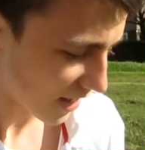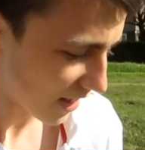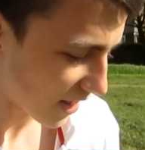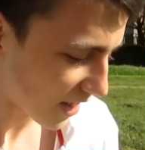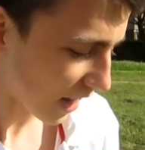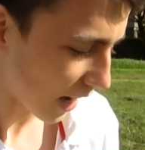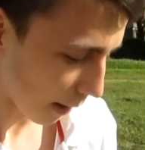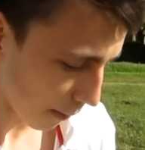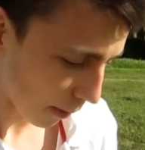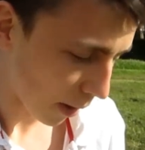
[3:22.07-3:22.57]
the
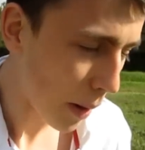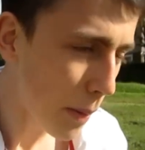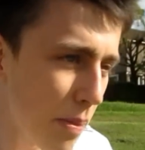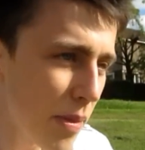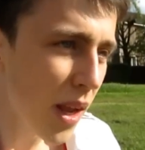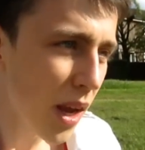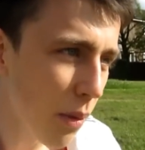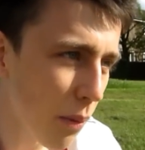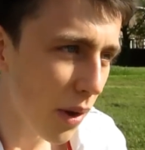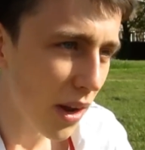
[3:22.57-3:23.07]
cinema,
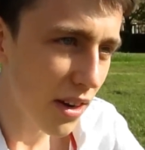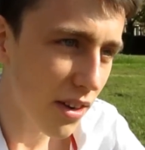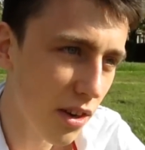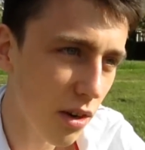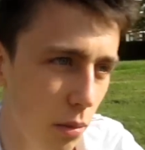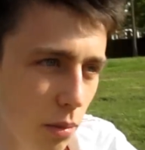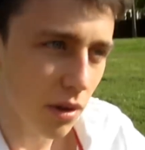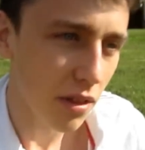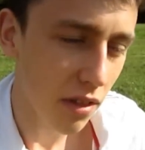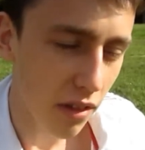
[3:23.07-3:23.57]
we ended
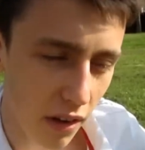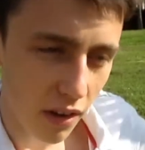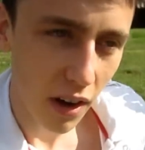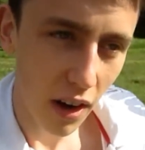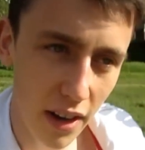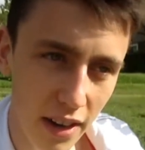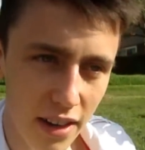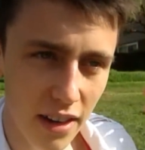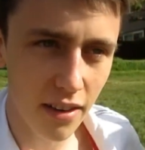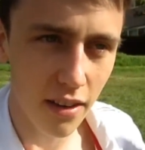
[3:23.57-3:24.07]
up with
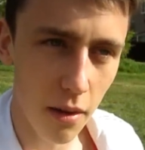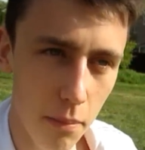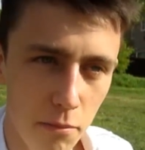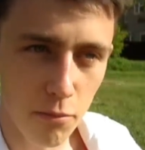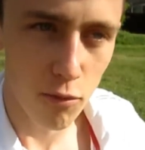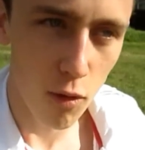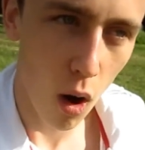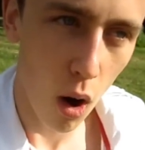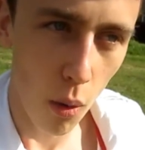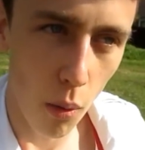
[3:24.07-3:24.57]
like a
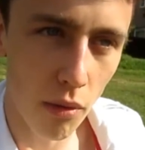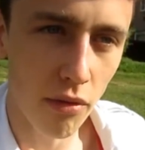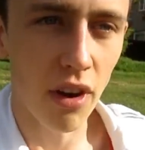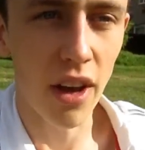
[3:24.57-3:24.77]
row of